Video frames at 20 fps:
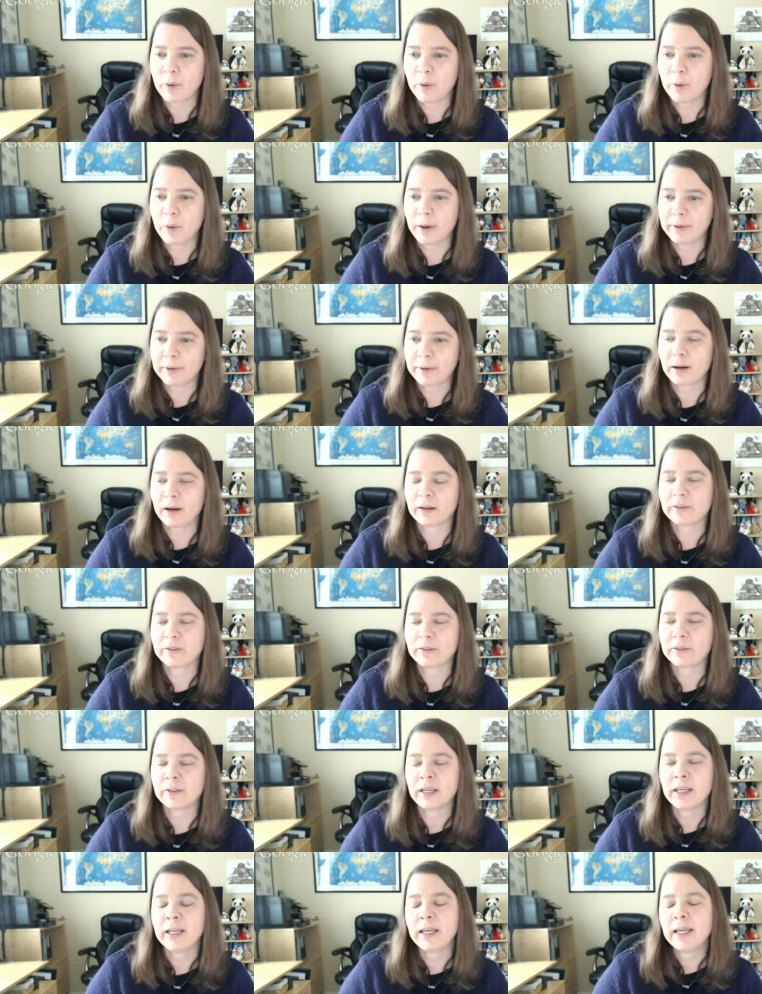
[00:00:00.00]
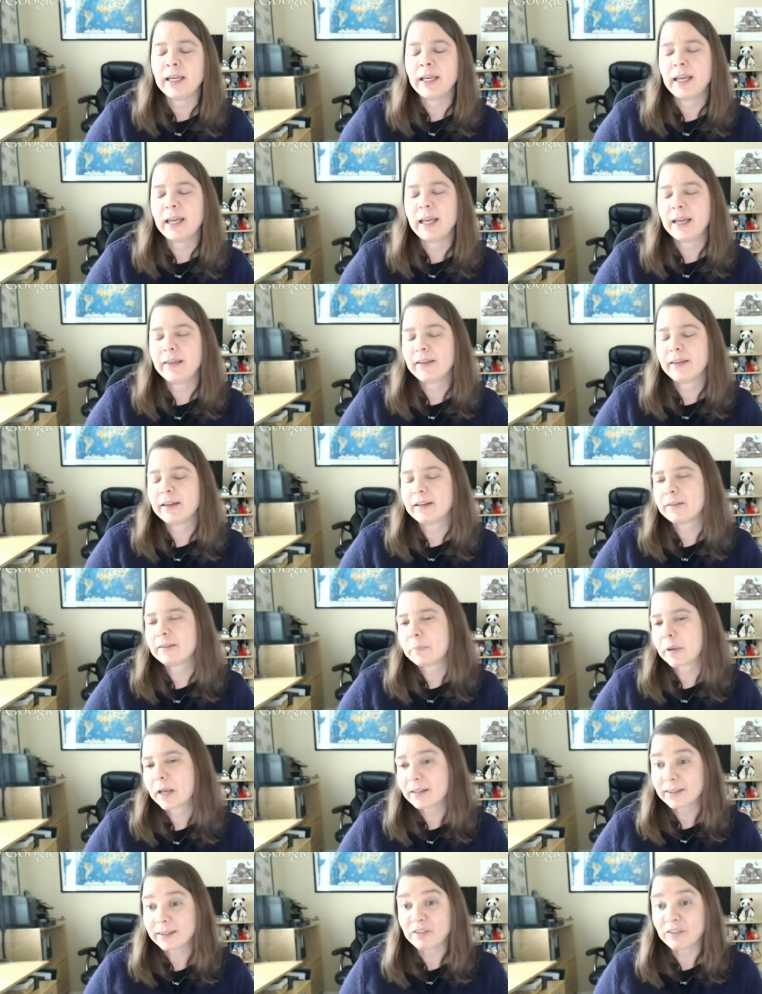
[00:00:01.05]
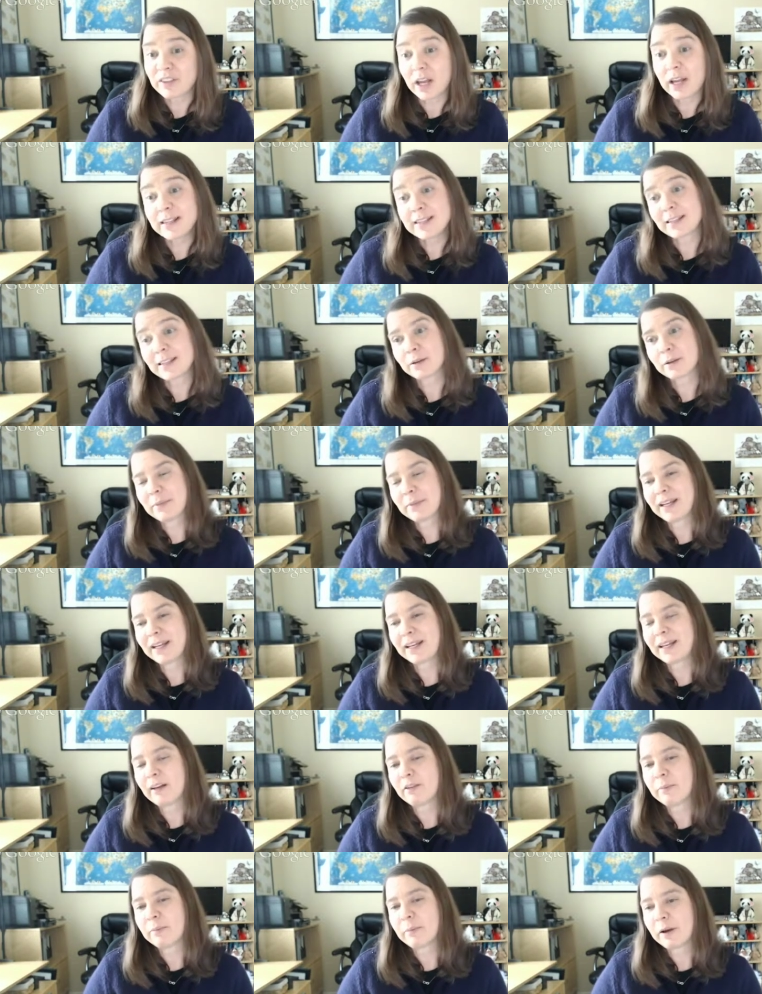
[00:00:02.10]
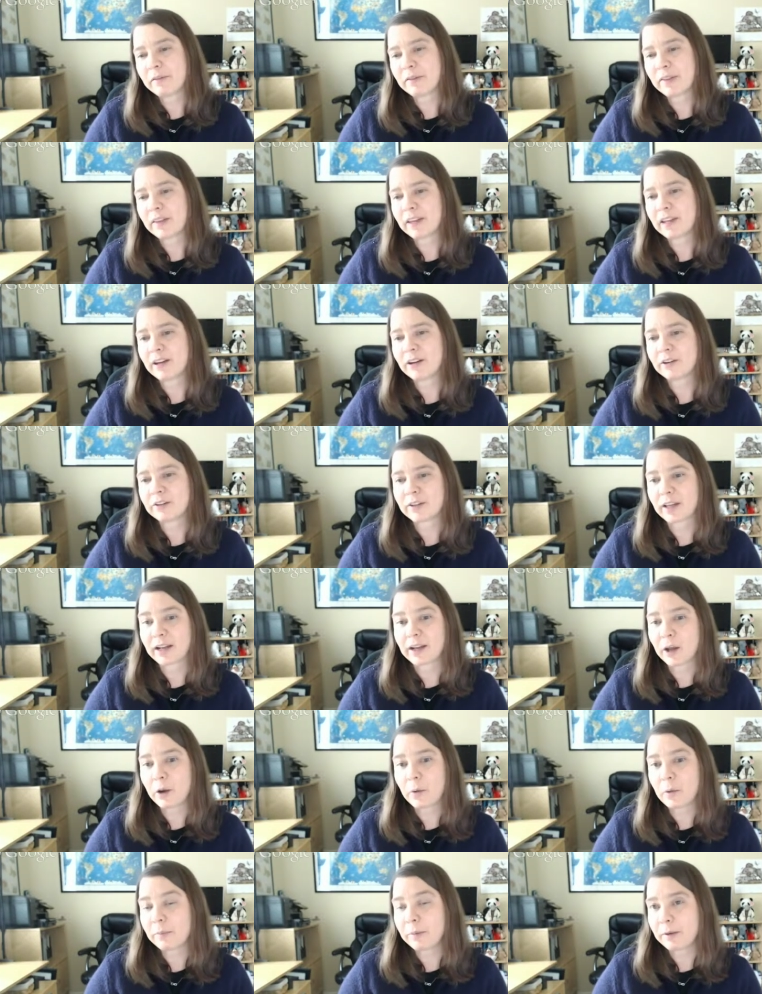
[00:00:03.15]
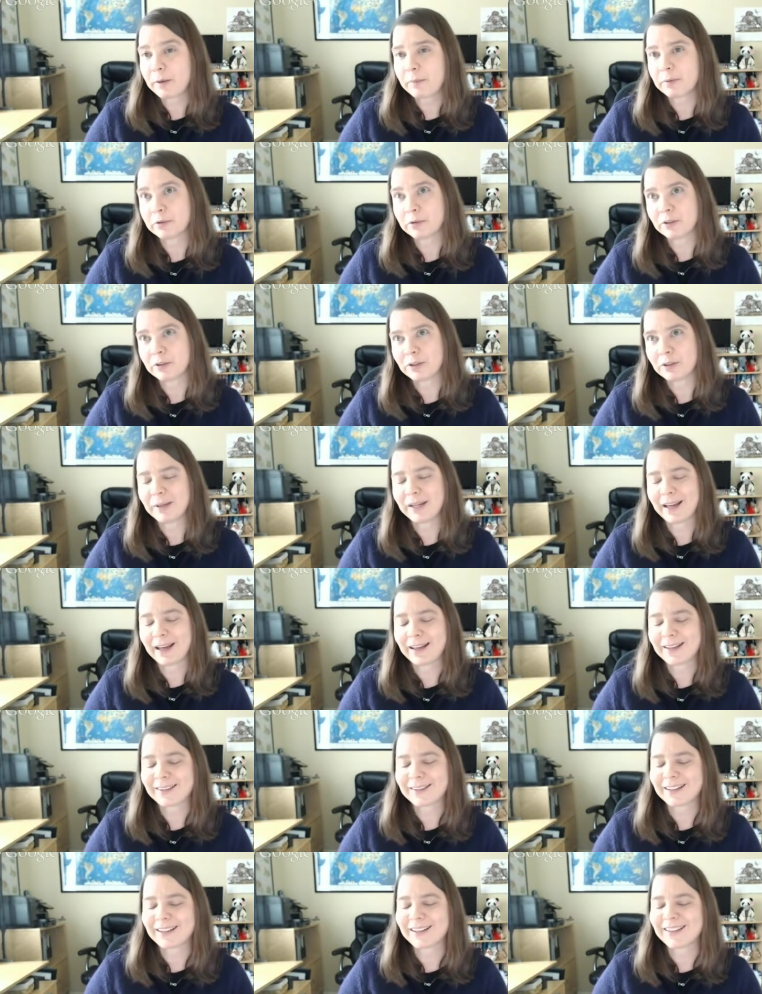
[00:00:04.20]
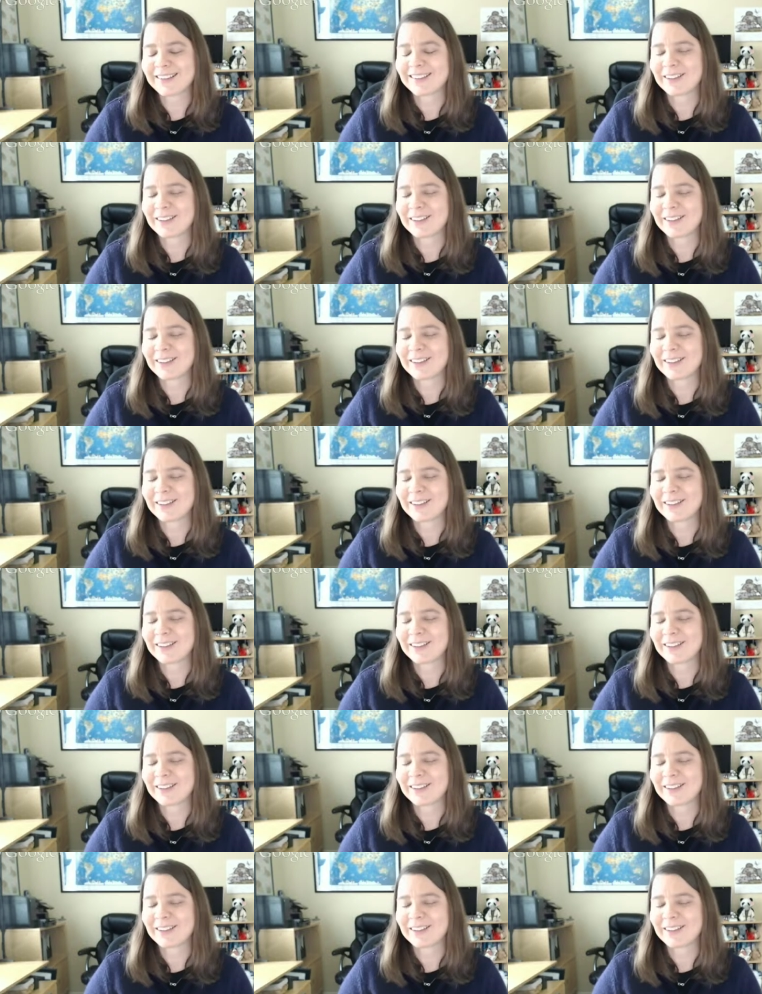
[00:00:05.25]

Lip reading: webinars. And then, because I've done so many of them over the years, I know what people should be asking.